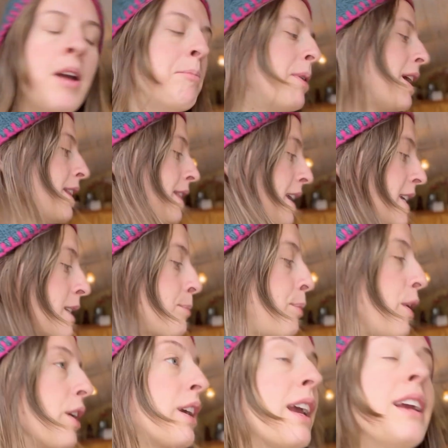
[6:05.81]
But in this
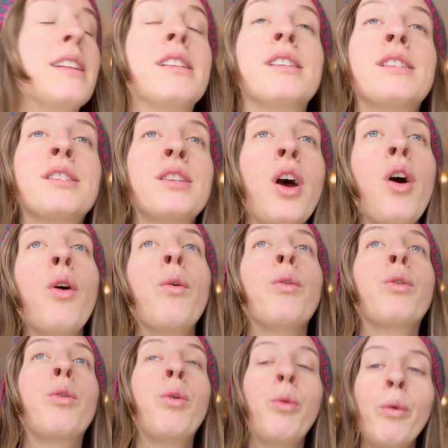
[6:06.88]
book, it's so
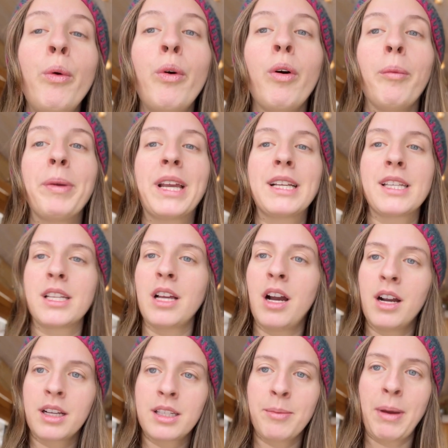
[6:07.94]
cool because it
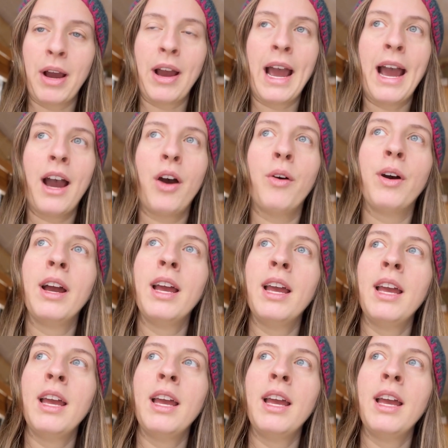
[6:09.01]
talks about how